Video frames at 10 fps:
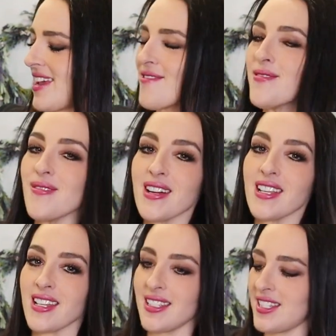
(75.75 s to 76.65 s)

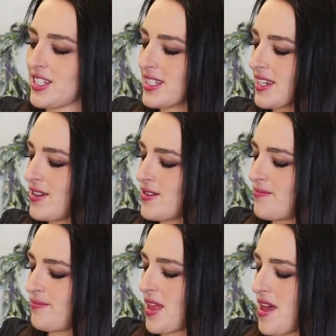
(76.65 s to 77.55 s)
everyone is just gonna
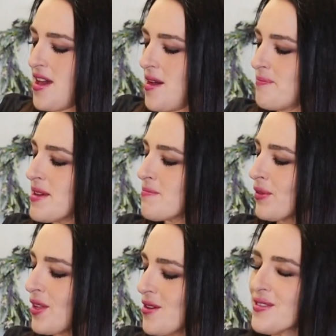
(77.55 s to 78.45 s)
be
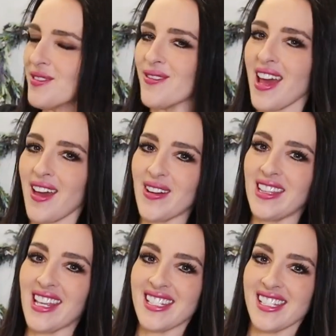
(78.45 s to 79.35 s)
blown away
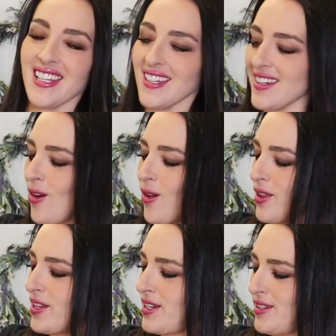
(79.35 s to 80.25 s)
when they see all
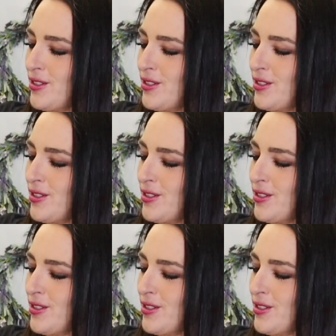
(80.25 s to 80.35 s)
the